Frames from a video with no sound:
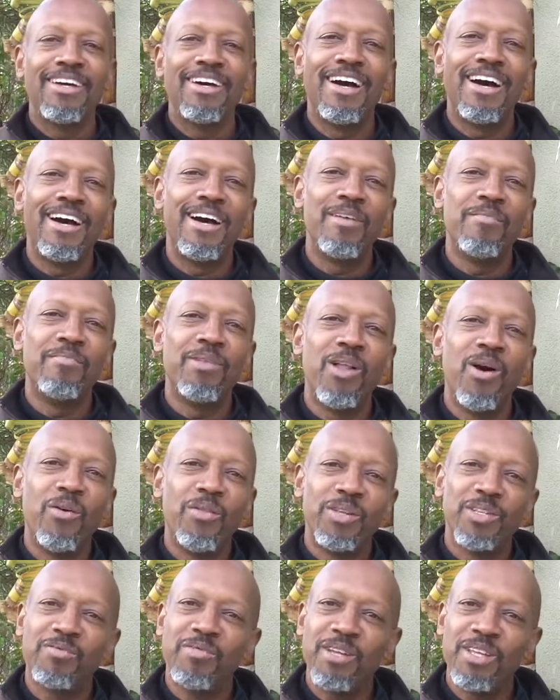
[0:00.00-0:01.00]

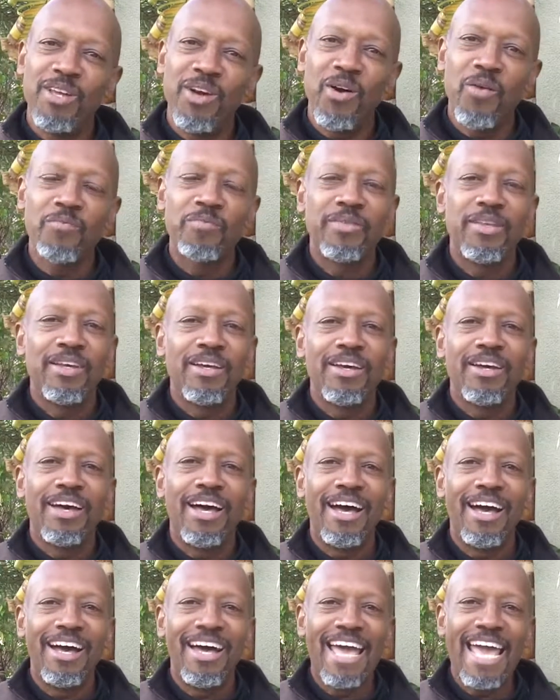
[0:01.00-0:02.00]
below this video,
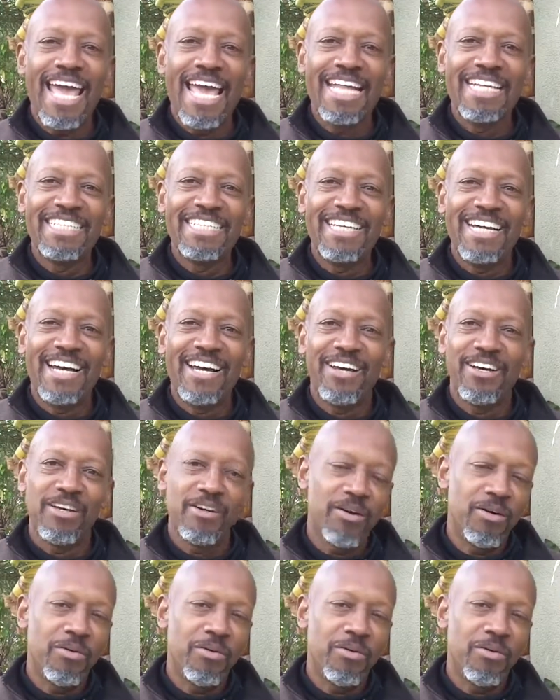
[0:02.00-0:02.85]
and